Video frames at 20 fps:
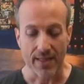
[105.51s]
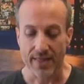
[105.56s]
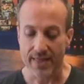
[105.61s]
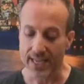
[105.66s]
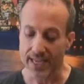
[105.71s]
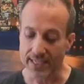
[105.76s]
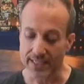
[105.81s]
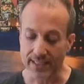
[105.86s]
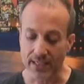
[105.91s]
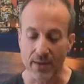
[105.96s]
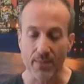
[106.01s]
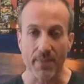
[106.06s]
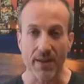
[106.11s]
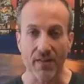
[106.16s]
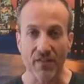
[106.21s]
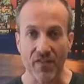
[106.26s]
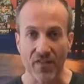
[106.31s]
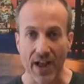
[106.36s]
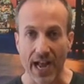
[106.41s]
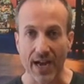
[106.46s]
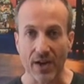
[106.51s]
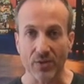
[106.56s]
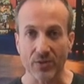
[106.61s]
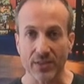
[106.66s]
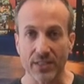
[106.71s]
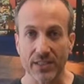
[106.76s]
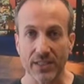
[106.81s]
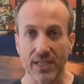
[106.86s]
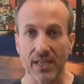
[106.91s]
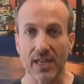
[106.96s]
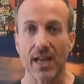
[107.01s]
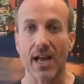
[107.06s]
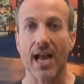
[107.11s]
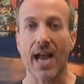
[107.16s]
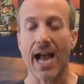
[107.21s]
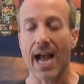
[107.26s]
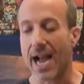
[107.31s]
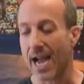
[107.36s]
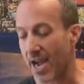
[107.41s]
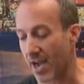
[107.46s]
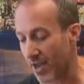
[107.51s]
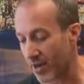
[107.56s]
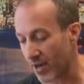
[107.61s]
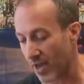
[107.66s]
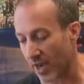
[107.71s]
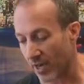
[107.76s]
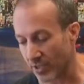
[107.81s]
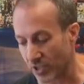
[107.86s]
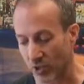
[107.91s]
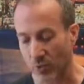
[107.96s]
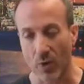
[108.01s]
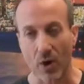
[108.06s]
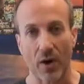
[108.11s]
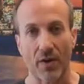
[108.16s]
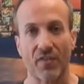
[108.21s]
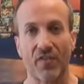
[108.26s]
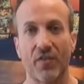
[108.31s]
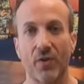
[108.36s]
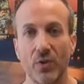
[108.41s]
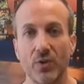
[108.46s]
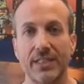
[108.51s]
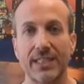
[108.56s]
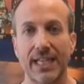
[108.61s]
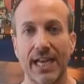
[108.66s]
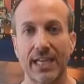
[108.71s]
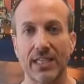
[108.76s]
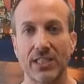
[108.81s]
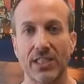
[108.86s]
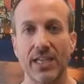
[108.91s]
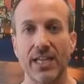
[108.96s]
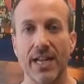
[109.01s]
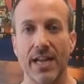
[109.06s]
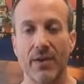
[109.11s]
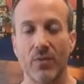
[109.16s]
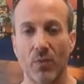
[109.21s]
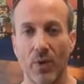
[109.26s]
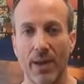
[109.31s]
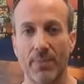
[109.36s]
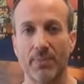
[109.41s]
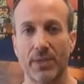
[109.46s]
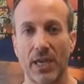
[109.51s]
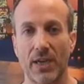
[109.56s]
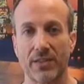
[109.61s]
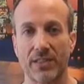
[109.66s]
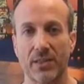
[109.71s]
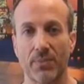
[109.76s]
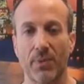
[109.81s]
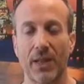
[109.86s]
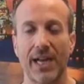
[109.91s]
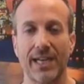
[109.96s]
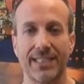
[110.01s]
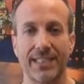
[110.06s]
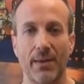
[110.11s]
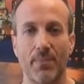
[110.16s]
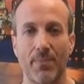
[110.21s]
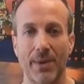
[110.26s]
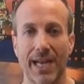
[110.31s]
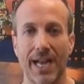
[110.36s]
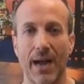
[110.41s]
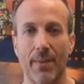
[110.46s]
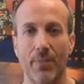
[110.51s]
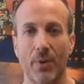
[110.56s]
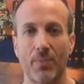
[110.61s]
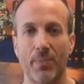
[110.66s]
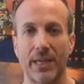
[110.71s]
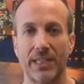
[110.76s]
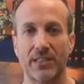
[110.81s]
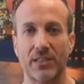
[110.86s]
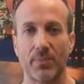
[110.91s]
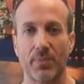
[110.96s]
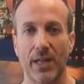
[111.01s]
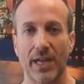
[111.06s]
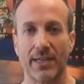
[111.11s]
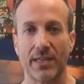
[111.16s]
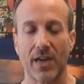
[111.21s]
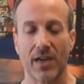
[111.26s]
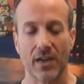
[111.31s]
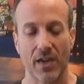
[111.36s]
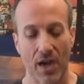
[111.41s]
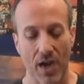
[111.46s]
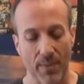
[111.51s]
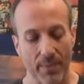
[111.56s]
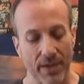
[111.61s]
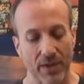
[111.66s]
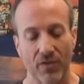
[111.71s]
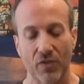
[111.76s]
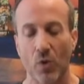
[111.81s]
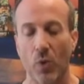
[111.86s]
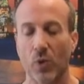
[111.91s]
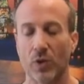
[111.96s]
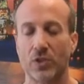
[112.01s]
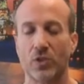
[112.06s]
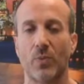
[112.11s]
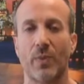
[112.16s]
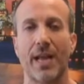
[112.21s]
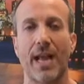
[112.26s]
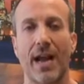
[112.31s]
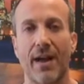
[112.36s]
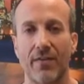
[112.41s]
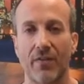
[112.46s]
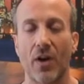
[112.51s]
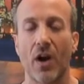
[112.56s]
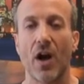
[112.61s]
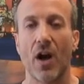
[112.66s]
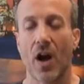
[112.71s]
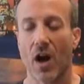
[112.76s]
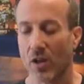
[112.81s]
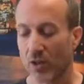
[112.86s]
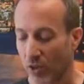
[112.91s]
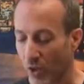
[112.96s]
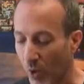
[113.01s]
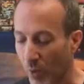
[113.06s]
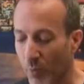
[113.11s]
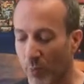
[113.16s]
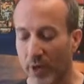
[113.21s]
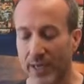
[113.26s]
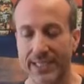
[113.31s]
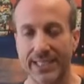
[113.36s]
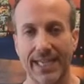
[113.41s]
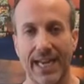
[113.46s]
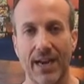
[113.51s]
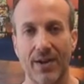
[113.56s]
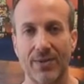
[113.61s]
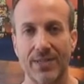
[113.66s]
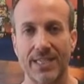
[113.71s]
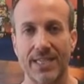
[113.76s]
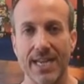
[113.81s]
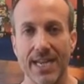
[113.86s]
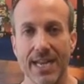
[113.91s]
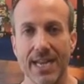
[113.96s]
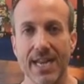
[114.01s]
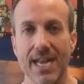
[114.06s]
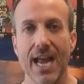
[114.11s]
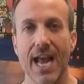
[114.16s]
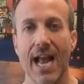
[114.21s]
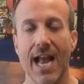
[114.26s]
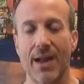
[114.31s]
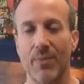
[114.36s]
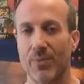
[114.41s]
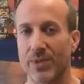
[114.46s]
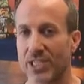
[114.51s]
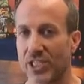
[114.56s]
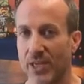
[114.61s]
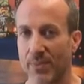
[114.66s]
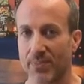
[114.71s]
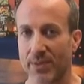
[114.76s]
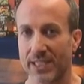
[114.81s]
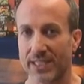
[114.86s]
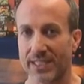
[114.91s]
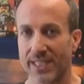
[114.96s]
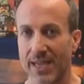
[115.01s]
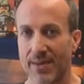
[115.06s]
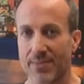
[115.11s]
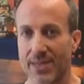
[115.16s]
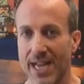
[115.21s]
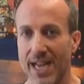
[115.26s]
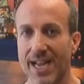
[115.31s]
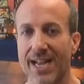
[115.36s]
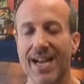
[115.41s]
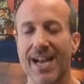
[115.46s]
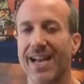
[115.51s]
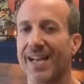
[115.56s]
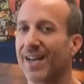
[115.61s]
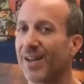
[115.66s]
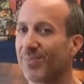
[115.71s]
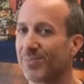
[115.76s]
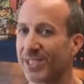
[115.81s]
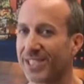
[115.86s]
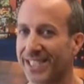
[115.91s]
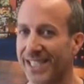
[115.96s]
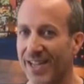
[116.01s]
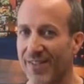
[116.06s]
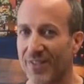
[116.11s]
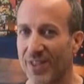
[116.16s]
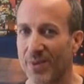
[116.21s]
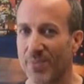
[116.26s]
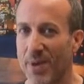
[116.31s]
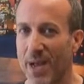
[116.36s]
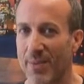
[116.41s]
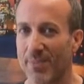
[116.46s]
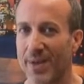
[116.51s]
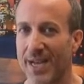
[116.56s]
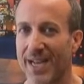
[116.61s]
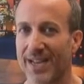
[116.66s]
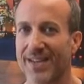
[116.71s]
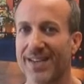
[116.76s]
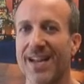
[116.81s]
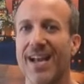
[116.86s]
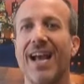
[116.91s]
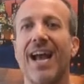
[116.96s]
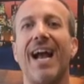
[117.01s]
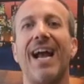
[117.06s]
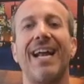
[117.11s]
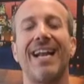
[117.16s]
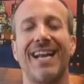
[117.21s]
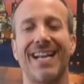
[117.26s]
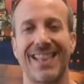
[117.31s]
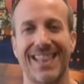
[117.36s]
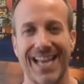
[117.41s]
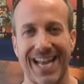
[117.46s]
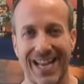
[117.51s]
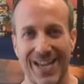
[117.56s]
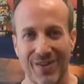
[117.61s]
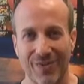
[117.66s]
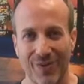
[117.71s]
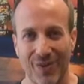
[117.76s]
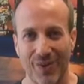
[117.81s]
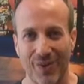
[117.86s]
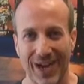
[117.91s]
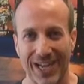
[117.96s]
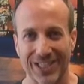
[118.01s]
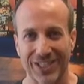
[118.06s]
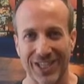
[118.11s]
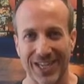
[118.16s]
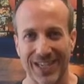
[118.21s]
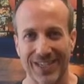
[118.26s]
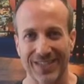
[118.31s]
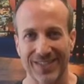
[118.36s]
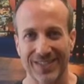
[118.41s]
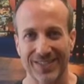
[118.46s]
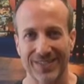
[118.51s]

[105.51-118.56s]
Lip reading: These can be found under our food section in reptile supplies at BigApplePetSupply.com, and of course we have a low price guarantee and we ship the same day. And I'm Steven the Pet Man, and I thank you for watching.